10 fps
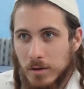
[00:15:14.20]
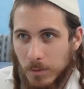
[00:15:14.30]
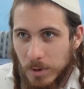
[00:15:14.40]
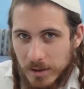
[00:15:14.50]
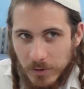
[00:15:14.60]
the
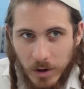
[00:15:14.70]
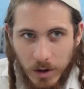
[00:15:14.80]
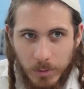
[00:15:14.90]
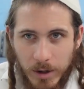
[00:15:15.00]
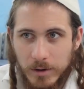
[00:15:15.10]
place of
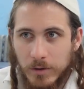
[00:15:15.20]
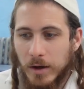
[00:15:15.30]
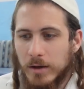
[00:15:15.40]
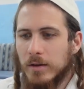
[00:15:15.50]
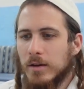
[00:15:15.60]
Harabayit,
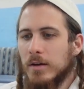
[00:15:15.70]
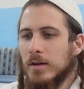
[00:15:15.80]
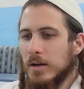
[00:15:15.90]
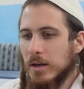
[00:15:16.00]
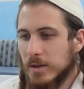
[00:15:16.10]
right?
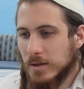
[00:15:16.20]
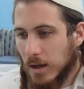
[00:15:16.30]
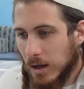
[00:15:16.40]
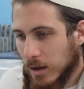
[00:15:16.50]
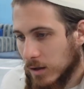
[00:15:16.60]

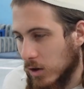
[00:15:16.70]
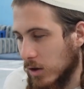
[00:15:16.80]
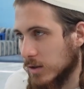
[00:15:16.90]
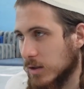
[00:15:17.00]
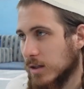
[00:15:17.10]
Yitzchak
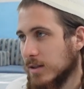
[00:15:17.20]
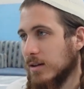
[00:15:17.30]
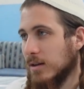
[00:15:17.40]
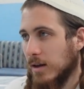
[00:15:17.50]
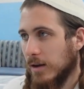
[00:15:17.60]
calls it a
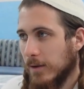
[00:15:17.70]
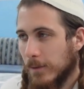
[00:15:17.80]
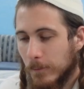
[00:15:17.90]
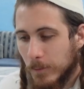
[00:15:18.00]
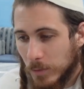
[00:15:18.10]
Sadeh,
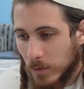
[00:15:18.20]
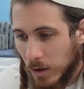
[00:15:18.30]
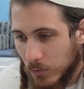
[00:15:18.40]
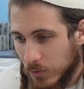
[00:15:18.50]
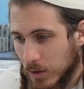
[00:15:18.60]

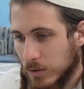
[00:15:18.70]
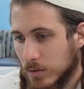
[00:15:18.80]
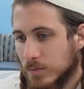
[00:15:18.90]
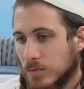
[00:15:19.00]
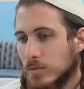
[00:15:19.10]
a field.
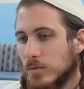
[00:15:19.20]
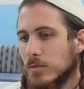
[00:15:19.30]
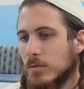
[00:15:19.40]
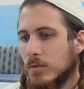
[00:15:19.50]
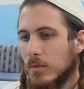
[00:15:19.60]

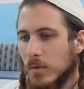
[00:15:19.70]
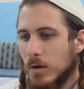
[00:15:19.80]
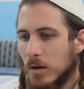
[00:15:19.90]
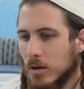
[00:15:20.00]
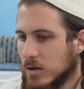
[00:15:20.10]

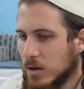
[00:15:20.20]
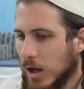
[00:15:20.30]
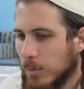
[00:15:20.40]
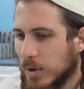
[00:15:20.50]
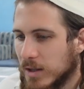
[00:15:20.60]
These are
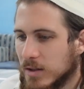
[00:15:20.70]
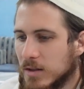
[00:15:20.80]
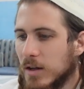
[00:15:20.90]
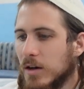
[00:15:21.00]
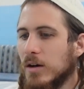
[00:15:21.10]
not places
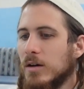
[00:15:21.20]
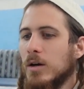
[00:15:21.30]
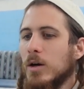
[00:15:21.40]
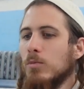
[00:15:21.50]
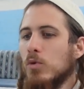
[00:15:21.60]
that are
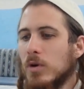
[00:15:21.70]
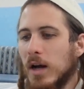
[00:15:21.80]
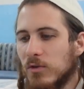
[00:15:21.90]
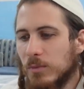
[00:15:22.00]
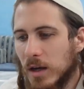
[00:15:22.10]

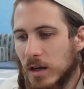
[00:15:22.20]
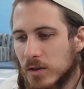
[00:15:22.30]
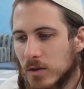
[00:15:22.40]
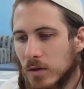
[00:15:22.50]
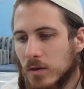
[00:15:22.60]
Mukaf
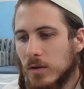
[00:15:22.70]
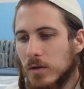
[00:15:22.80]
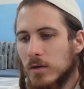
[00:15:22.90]
Mechitzot.